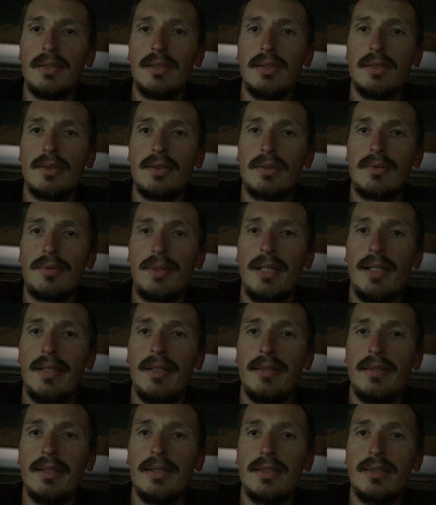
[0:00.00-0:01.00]
Just
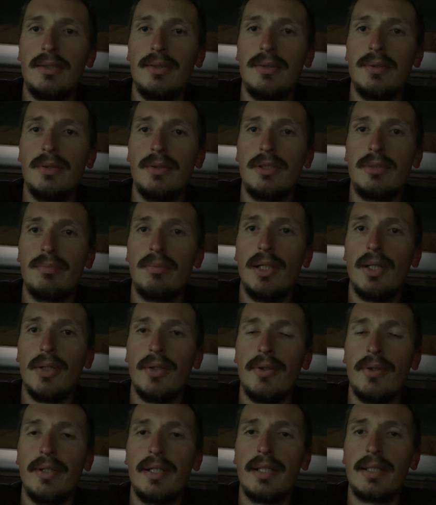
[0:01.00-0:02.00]
creating this huge
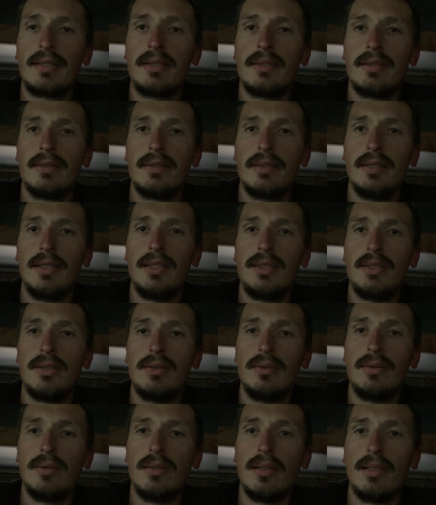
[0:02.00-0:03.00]
bottleneck
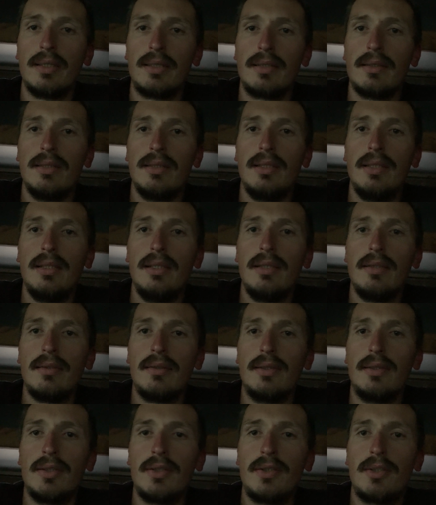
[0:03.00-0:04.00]
issue. Like
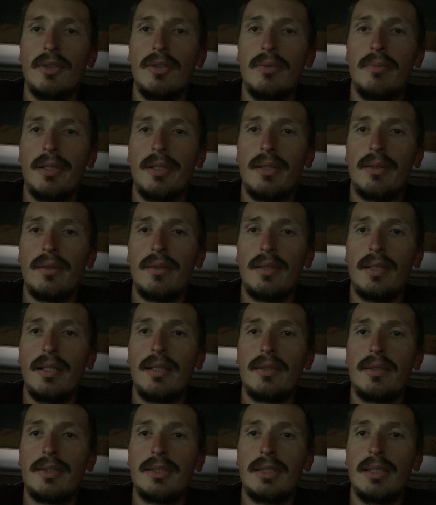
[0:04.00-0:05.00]
there's so many
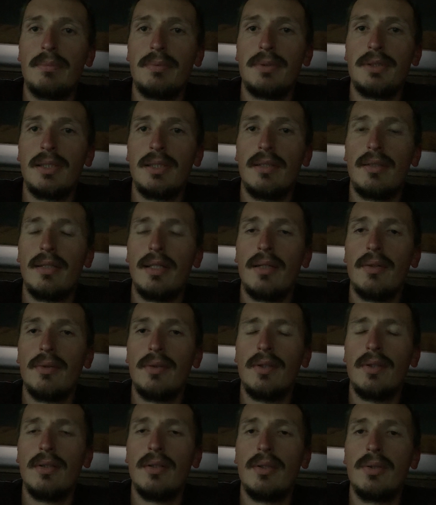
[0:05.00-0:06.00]
container ships sitting
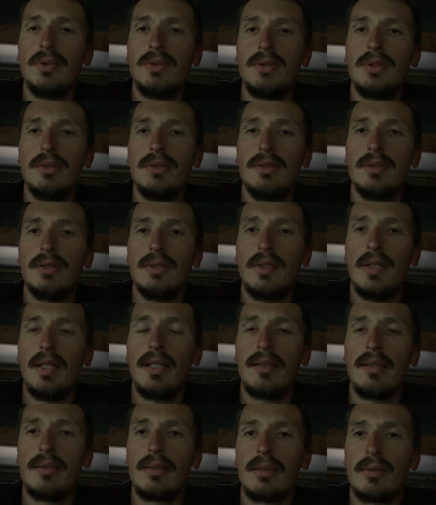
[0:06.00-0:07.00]
out in the ocean, just
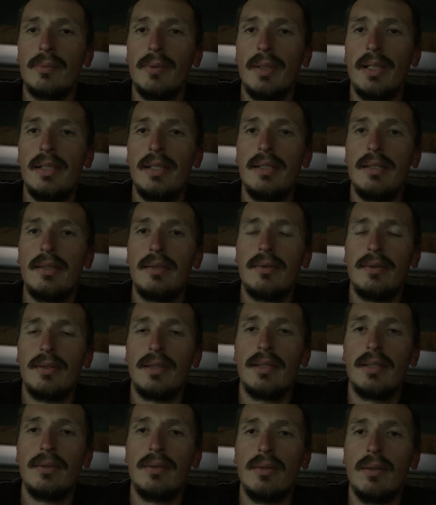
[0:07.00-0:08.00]
anchored, waiting to
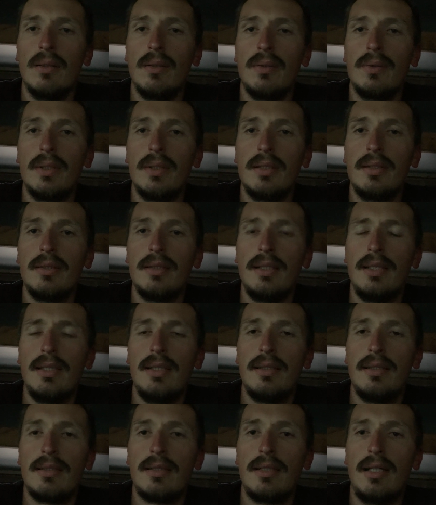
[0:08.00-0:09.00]
get unloaded.
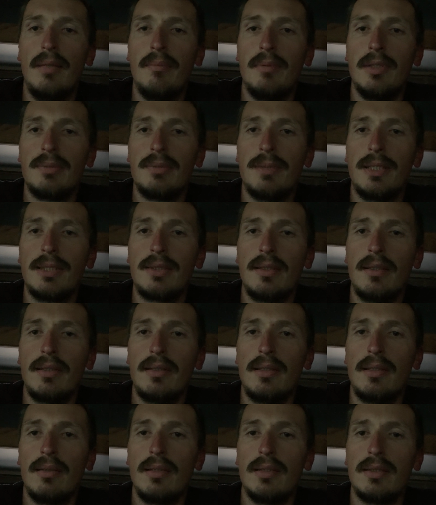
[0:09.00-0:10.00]

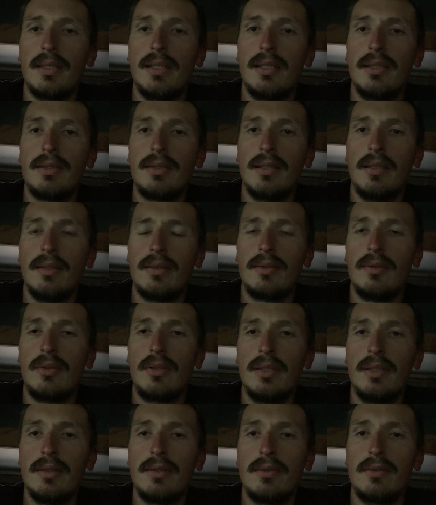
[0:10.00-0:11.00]
Especially in Los Angeles,
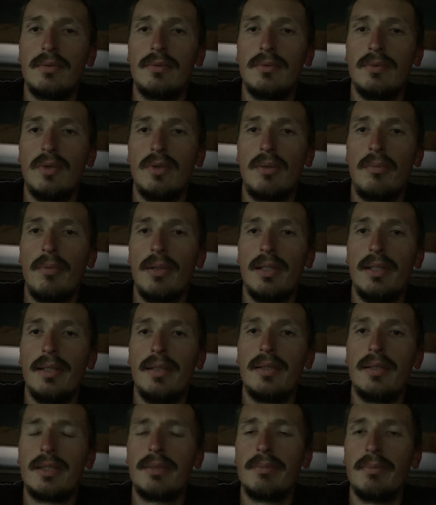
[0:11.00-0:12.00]
normally
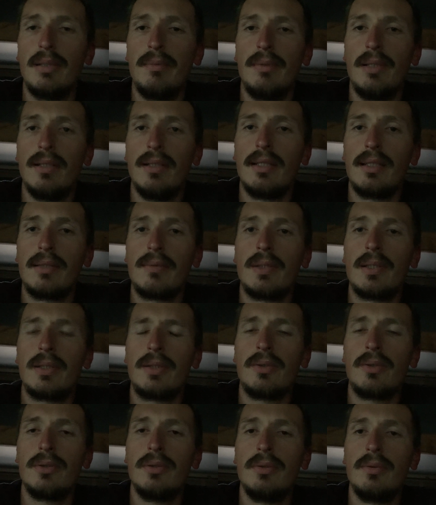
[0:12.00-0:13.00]
there's maybe like 1
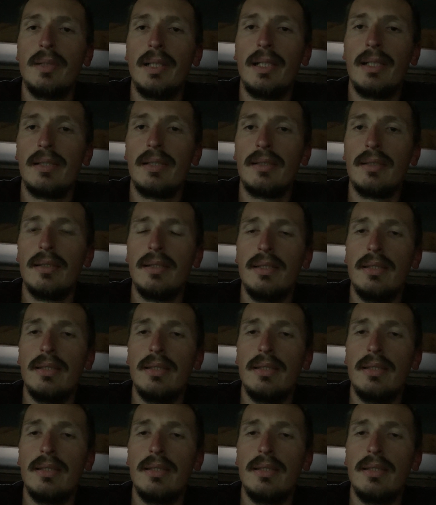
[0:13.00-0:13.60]
or 2 waiting.